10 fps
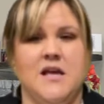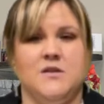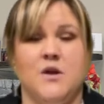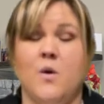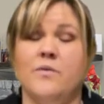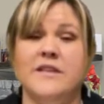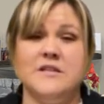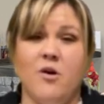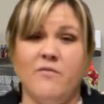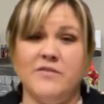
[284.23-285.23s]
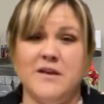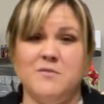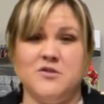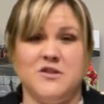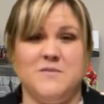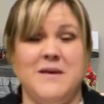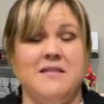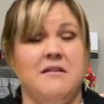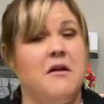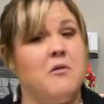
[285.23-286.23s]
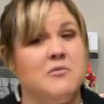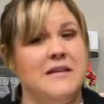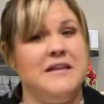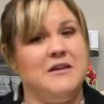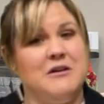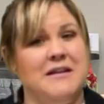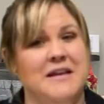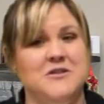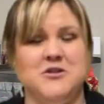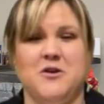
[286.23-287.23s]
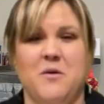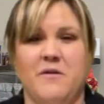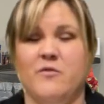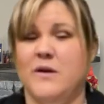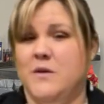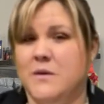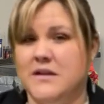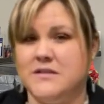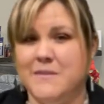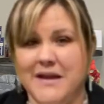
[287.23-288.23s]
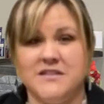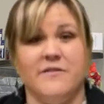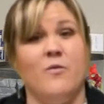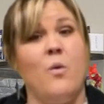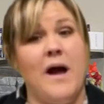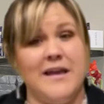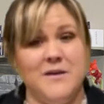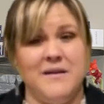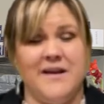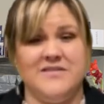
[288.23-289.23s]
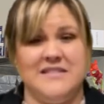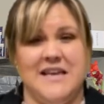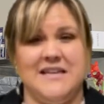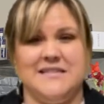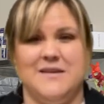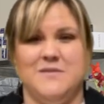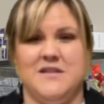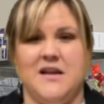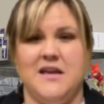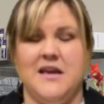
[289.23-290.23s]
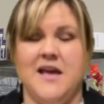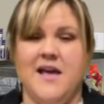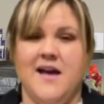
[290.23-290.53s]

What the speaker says: So this hopefully will just be like a really good intro of what you can expect, of why you would would have to take a sleep study,